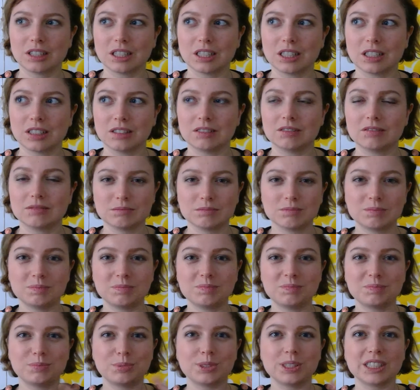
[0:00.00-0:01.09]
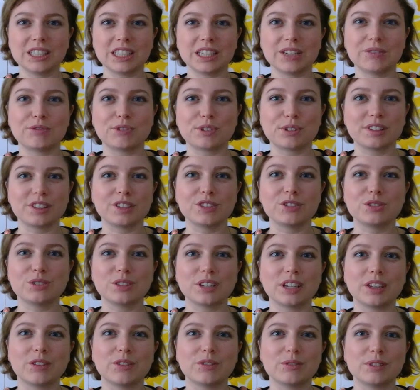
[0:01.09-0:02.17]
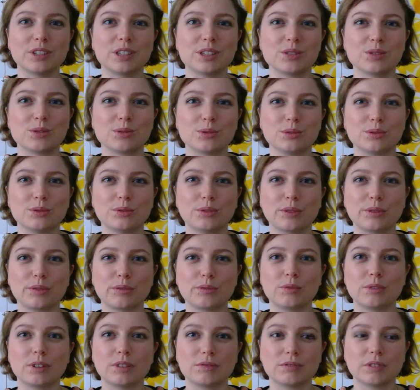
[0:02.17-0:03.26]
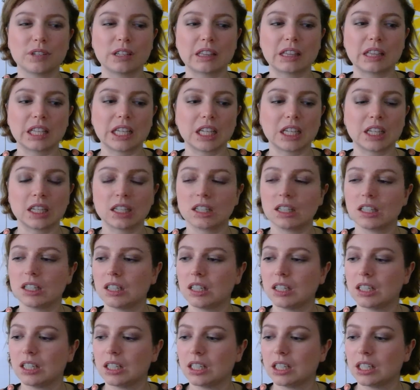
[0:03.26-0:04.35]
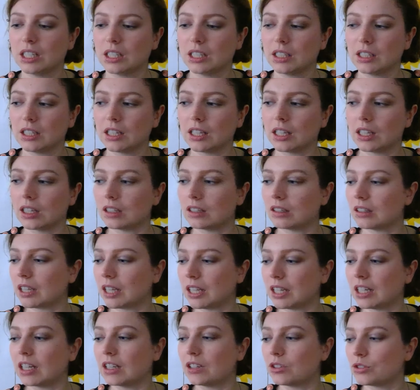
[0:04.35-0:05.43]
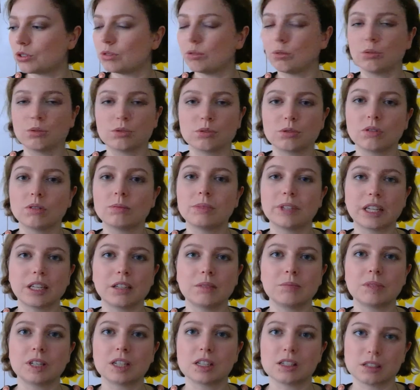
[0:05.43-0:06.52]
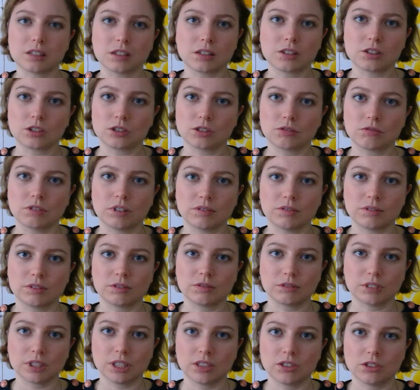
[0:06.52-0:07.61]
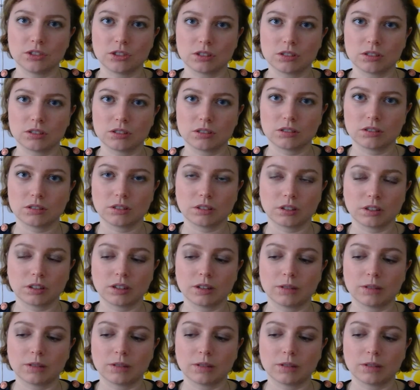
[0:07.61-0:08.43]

like bring everything together and sort through everything. Like, and I should also update my stash on Ravelry, just